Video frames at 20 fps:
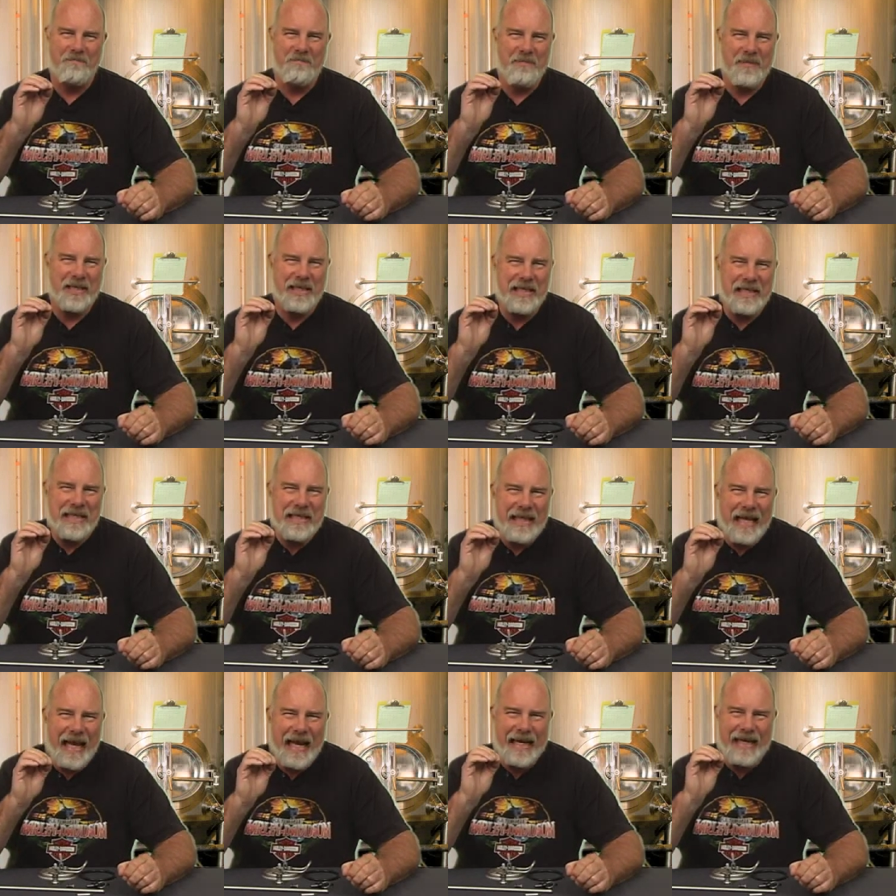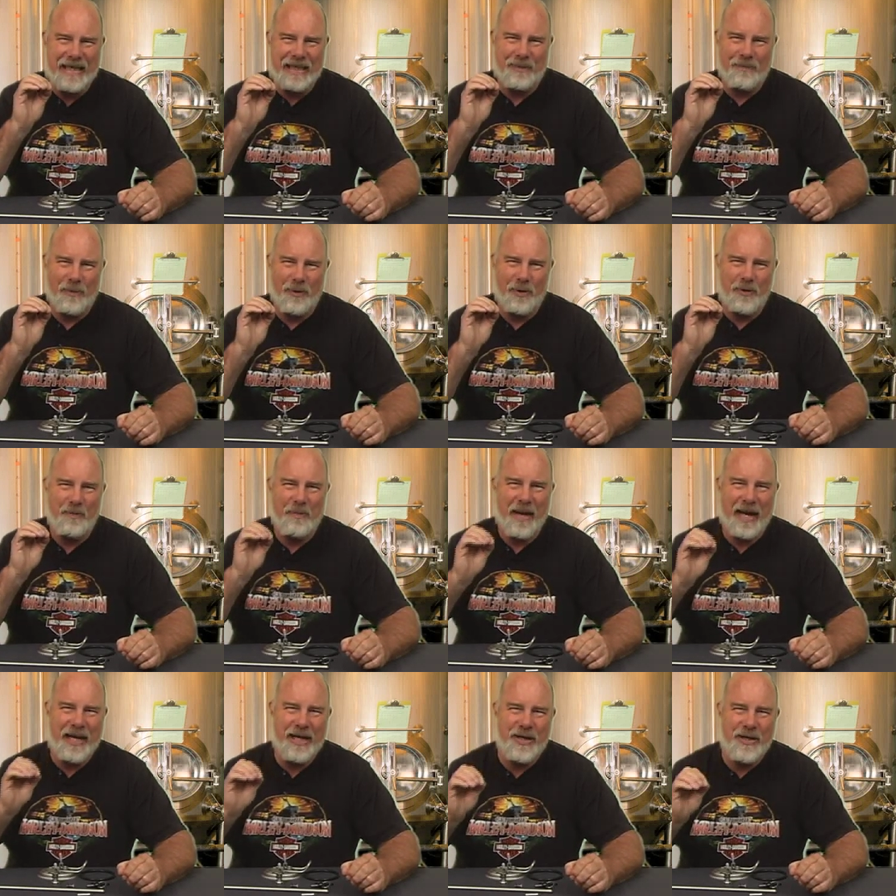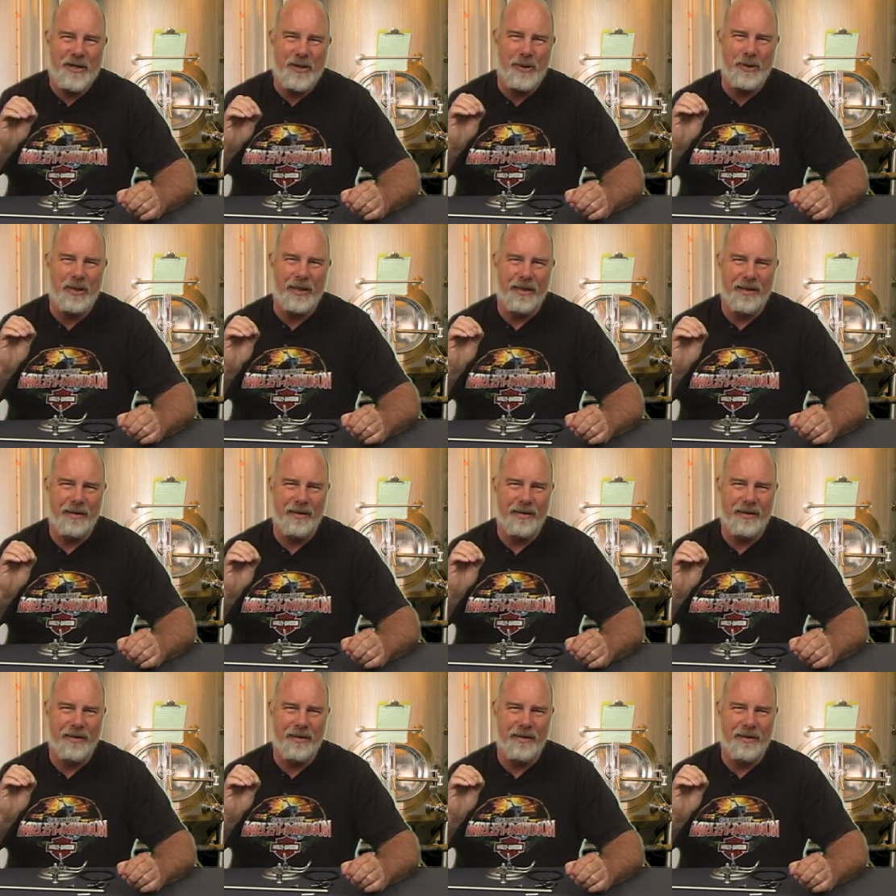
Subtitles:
slightest, most minute